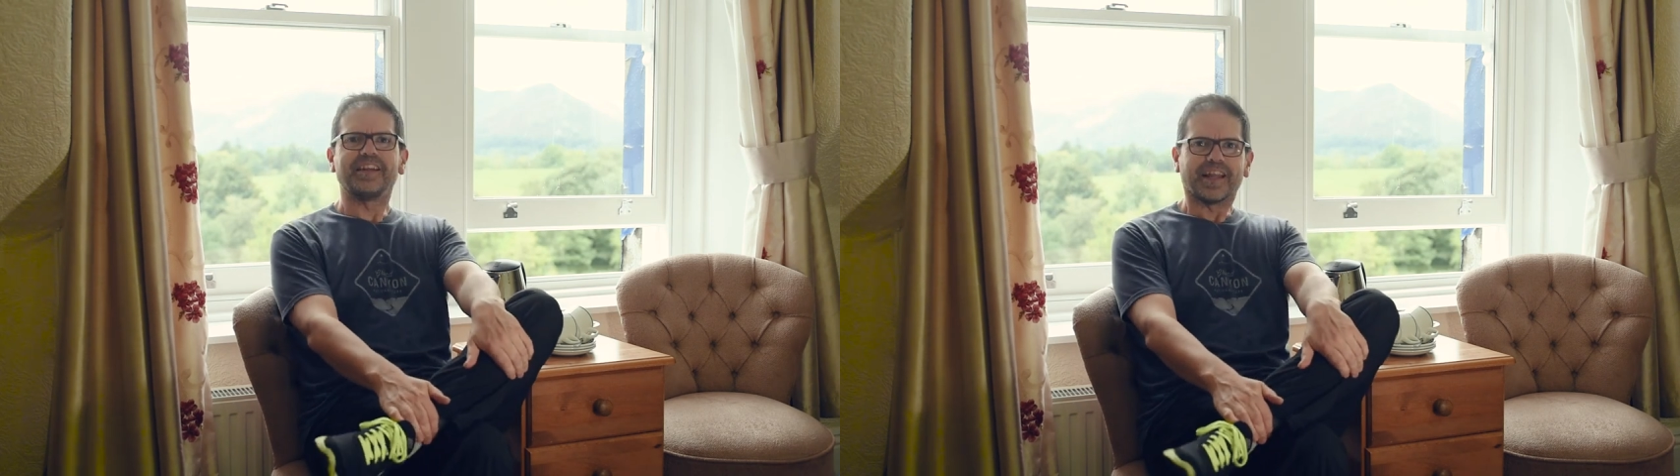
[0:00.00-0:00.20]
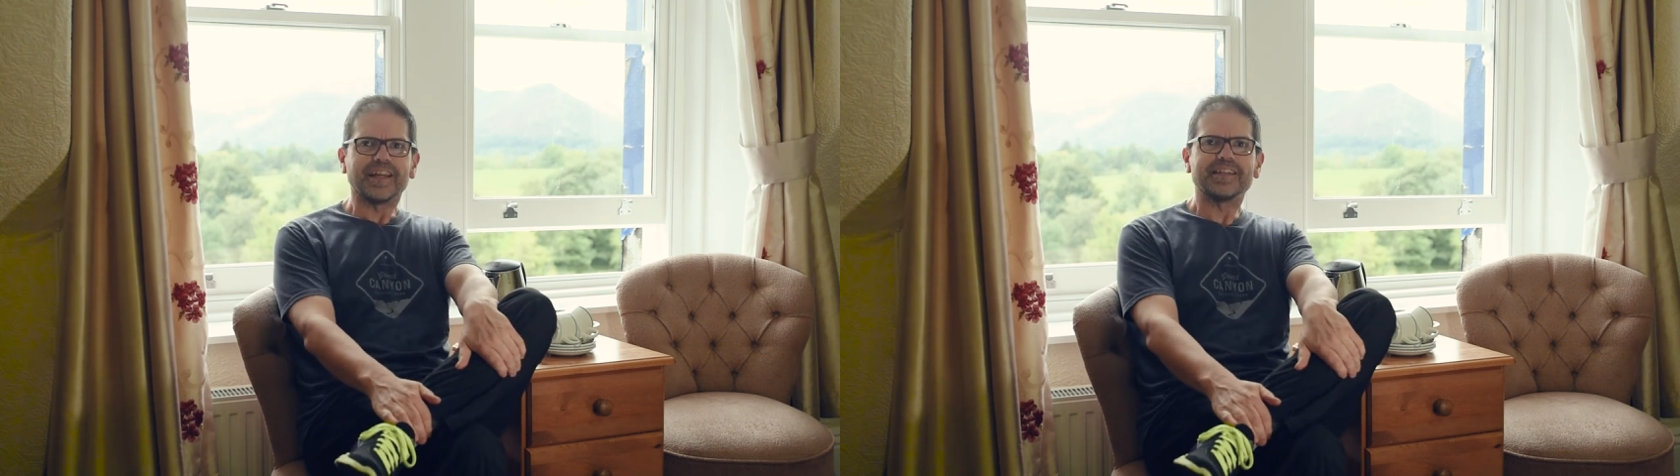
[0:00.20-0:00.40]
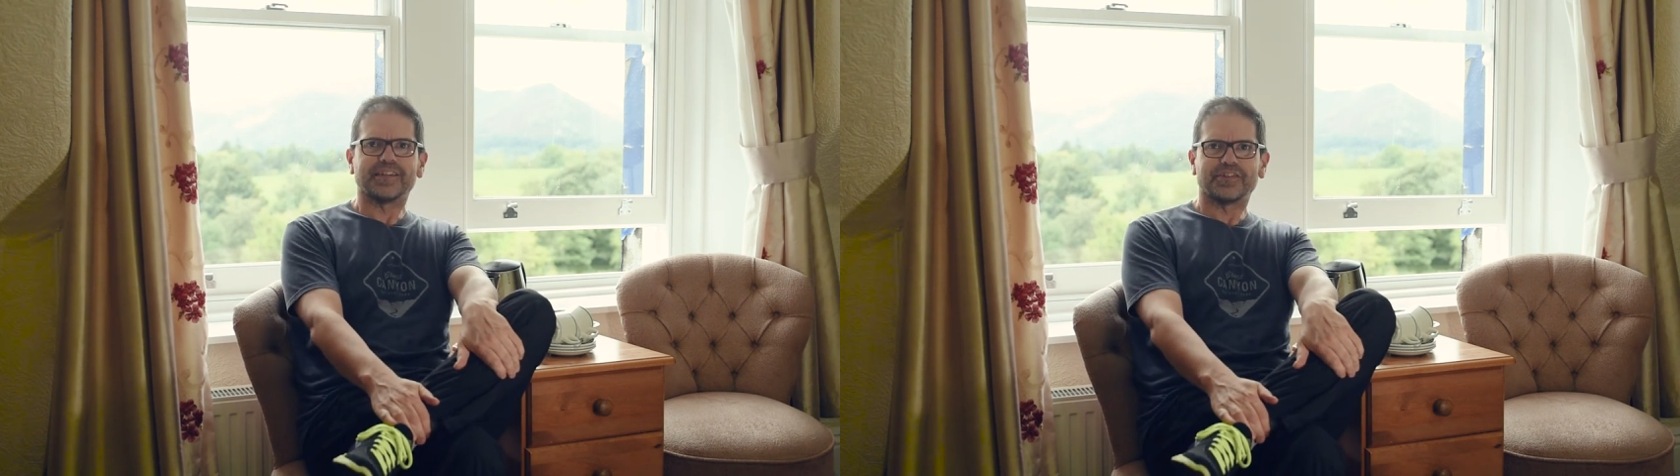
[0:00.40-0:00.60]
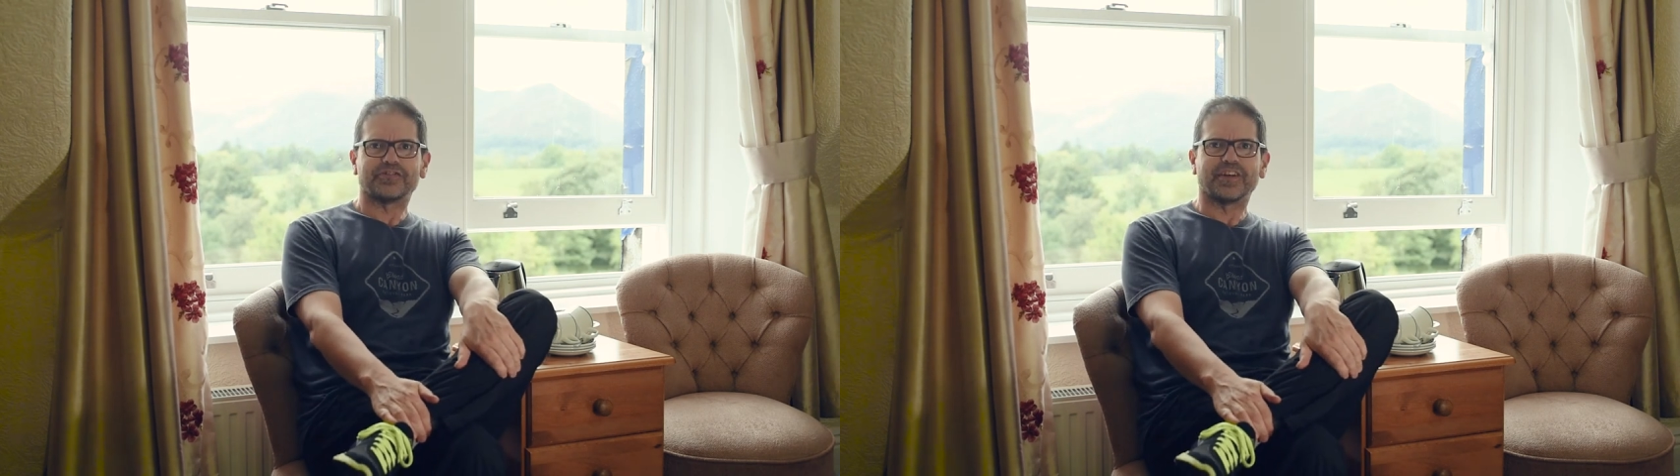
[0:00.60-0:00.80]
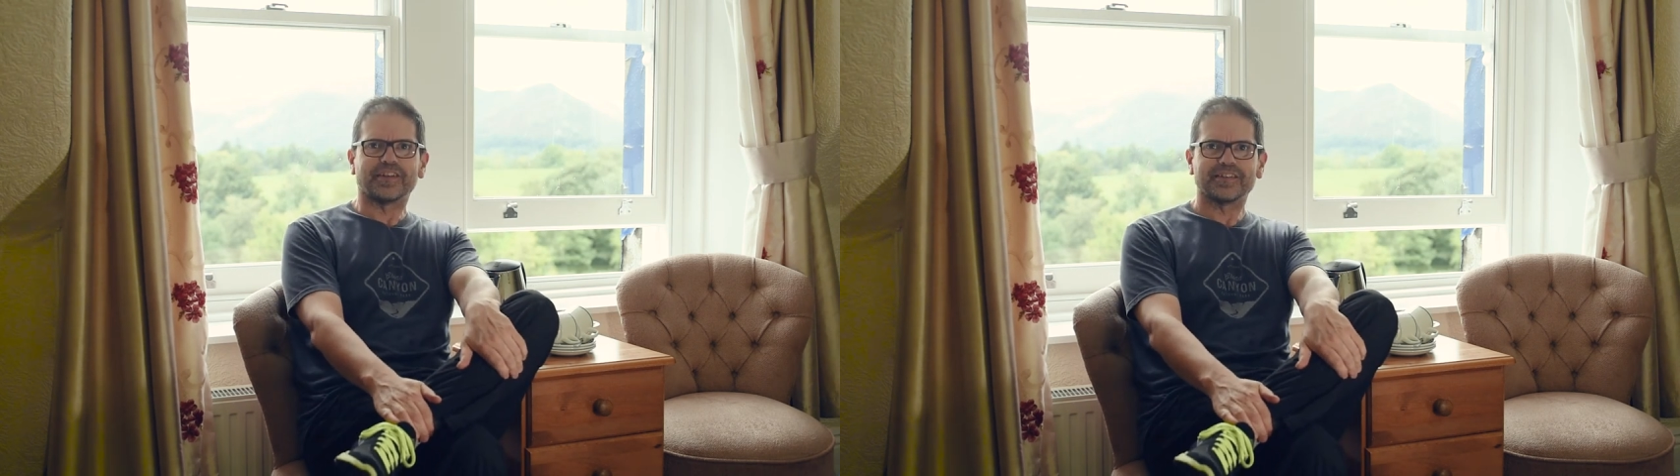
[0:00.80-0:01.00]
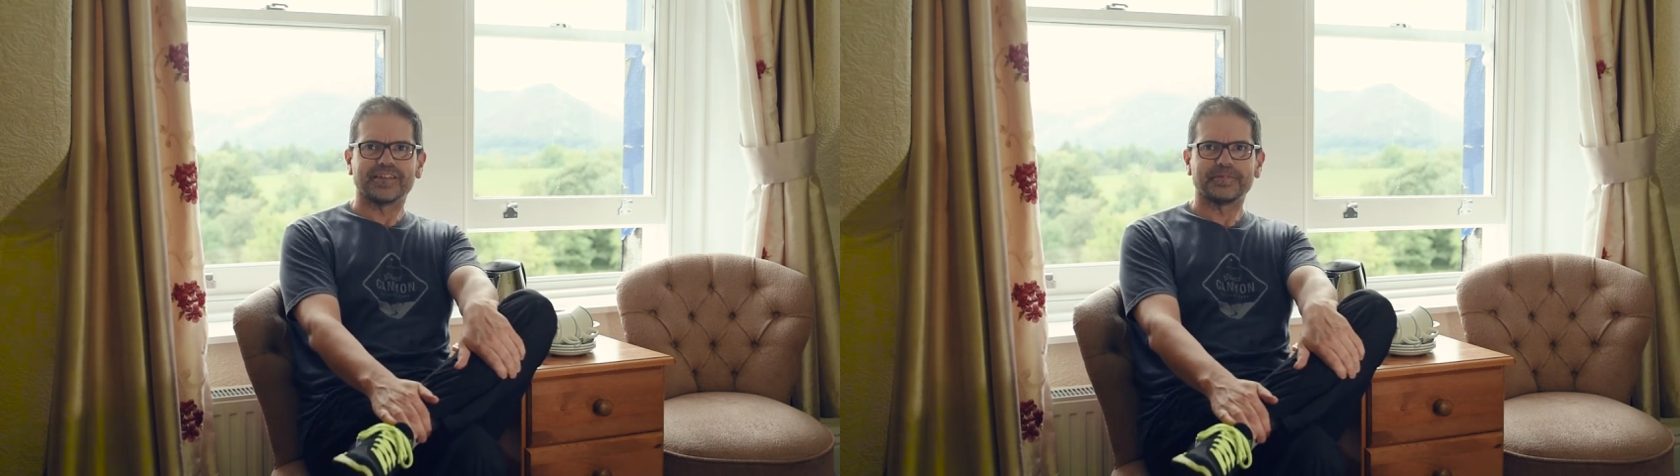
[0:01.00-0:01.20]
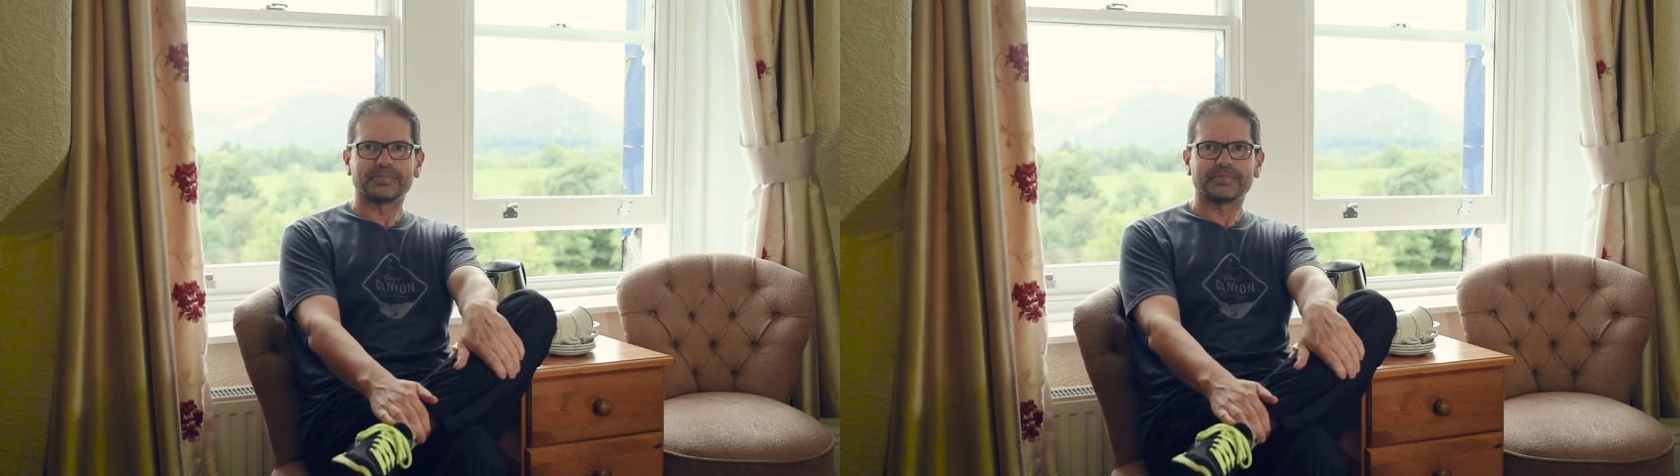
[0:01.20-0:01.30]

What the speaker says: the Lake District.